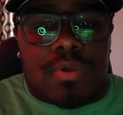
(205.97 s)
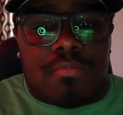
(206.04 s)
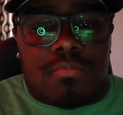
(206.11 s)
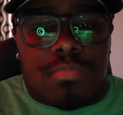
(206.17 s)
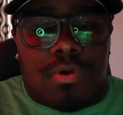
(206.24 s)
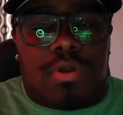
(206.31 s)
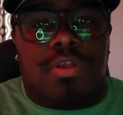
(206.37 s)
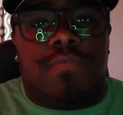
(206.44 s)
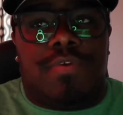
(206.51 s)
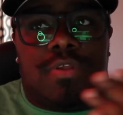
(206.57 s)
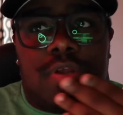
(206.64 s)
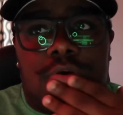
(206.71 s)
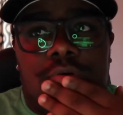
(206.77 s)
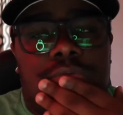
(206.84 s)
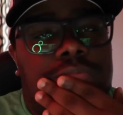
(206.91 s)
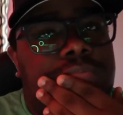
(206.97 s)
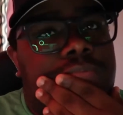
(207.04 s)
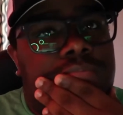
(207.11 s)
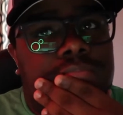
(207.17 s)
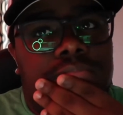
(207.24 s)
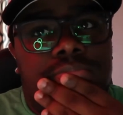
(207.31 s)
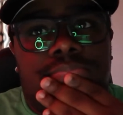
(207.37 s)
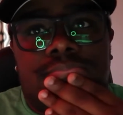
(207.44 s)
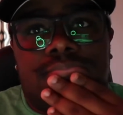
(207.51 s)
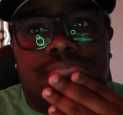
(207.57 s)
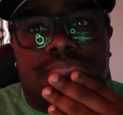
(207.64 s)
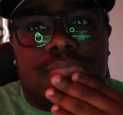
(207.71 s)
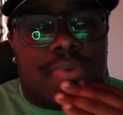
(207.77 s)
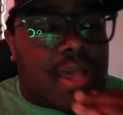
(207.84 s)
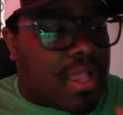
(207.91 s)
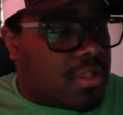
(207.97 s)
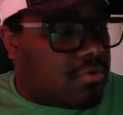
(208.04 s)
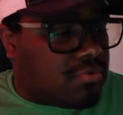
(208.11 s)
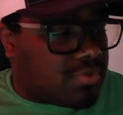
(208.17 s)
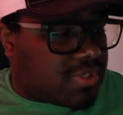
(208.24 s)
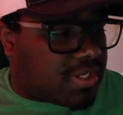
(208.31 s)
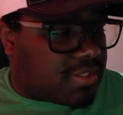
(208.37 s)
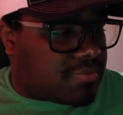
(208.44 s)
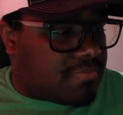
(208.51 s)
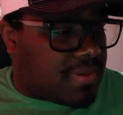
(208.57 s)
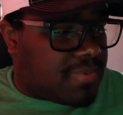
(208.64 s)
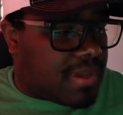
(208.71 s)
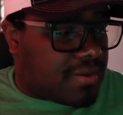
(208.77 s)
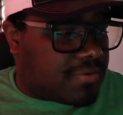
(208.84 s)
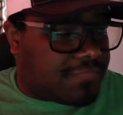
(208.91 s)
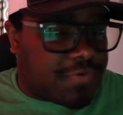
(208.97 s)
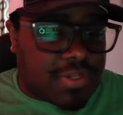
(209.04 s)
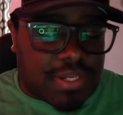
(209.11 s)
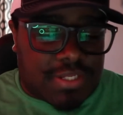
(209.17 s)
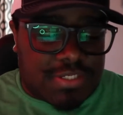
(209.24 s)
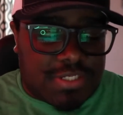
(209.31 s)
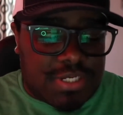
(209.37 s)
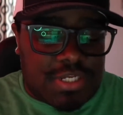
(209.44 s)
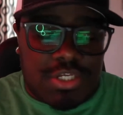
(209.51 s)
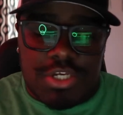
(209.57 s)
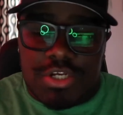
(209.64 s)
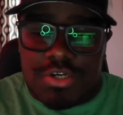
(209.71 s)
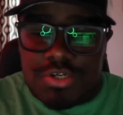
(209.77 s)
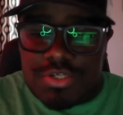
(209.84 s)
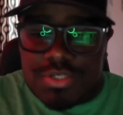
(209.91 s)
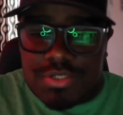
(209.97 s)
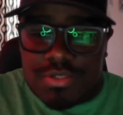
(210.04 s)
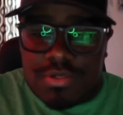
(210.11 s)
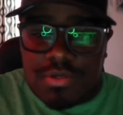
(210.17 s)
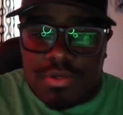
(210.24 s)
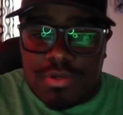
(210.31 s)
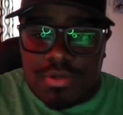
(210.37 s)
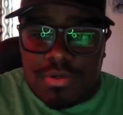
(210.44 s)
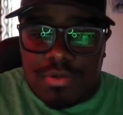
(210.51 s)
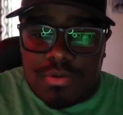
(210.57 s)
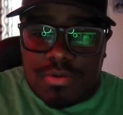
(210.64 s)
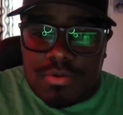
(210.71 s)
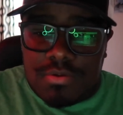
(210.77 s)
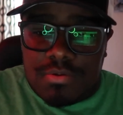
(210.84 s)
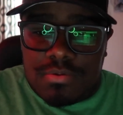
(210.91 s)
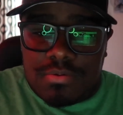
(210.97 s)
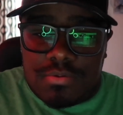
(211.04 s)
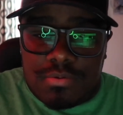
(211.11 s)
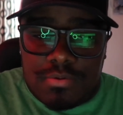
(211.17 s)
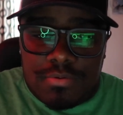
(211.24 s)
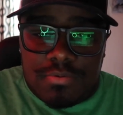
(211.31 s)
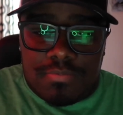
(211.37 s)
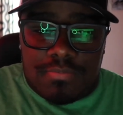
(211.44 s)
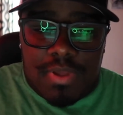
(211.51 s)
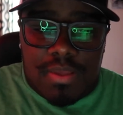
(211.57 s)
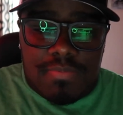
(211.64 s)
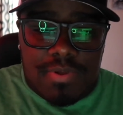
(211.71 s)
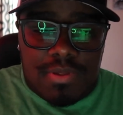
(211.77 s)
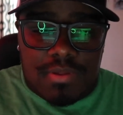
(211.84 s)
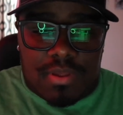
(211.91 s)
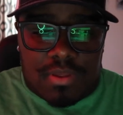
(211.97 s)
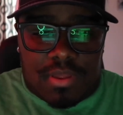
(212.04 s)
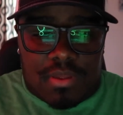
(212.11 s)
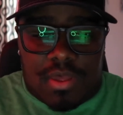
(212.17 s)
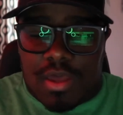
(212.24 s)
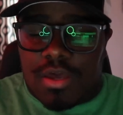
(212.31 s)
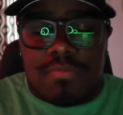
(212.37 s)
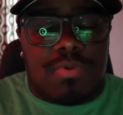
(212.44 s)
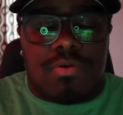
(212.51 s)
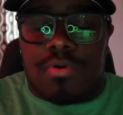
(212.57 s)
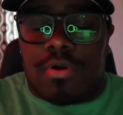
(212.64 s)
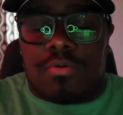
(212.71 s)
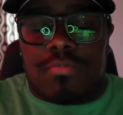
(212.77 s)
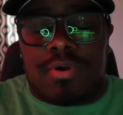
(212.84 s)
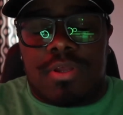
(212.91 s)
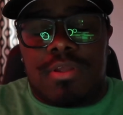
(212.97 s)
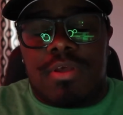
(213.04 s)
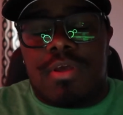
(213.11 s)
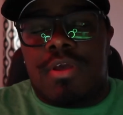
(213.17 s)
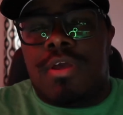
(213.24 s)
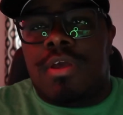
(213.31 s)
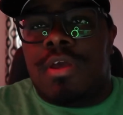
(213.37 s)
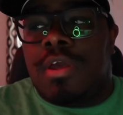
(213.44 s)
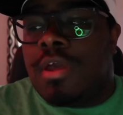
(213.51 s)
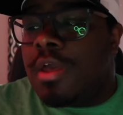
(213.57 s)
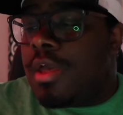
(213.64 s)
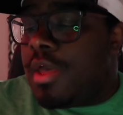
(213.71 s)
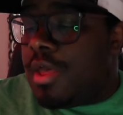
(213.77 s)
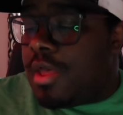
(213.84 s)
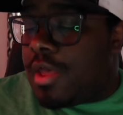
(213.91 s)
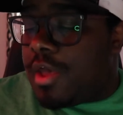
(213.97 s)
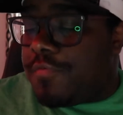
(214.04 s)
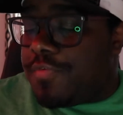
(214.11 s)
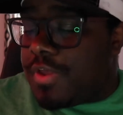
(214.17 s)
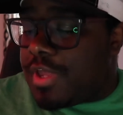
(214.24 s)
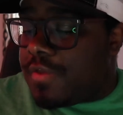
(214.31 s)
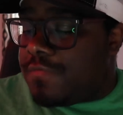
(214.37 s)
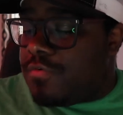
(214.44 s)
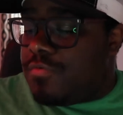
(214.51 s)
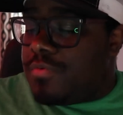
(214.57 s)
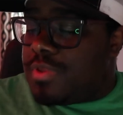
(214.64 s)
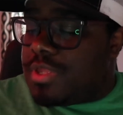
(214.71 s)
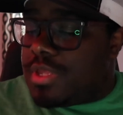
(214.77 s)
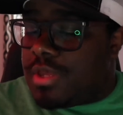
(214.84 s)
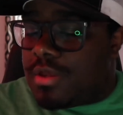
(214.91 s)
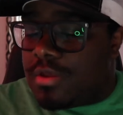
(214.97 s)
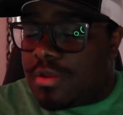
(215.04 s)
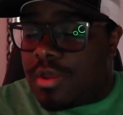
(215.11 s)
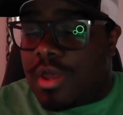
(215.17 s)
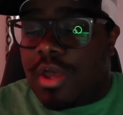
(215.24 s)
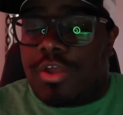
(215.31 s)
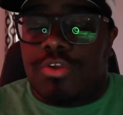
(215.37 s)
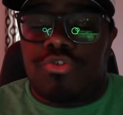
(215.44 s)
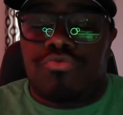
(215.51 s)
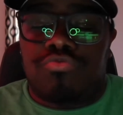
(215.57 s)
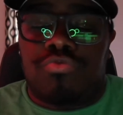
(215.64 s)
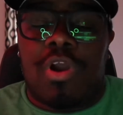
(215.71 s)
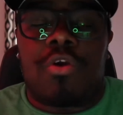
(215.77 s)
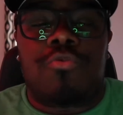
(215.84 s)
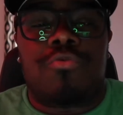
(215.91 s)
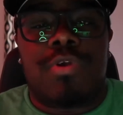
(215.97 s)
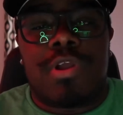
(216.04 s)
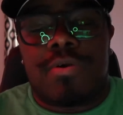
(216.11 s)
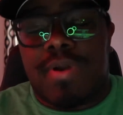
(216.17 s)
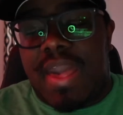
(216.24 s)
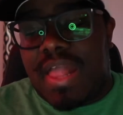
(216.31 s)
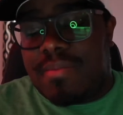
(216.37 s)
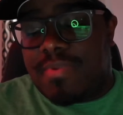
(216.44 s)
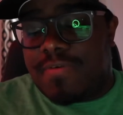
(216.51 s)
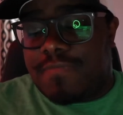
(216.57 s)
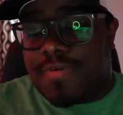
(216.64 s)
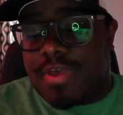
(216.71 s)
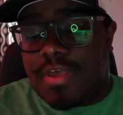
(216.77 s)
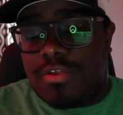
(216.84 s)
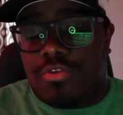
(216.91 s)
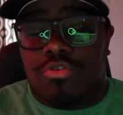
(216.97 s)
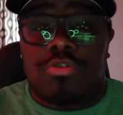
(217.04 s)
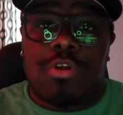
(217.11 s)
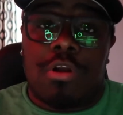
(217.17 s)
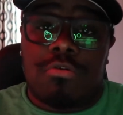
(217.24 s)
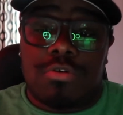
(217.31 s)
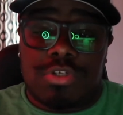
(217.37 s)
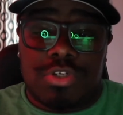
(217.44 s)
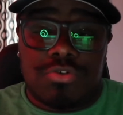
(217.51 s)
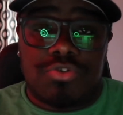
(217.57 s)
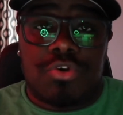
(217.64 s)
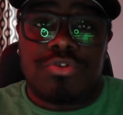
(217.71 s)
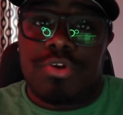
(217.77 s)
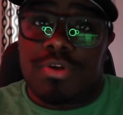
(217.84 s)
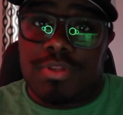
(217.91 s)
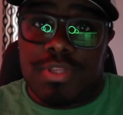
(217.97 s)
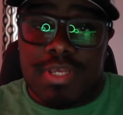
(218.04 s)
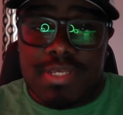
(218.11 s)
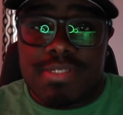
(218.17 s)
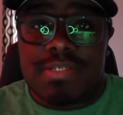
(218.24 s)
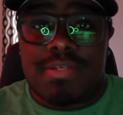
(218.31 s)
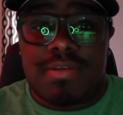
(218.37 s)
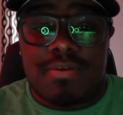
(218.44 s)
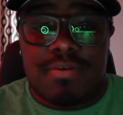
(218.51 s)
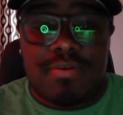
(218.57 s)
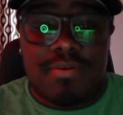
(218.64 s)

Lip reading: bro, I don't even know. I know it was like maybe out for like 10 years. Maybe. I could be wrong, but I feel like if you really a real anime fan, Naruto's on their list,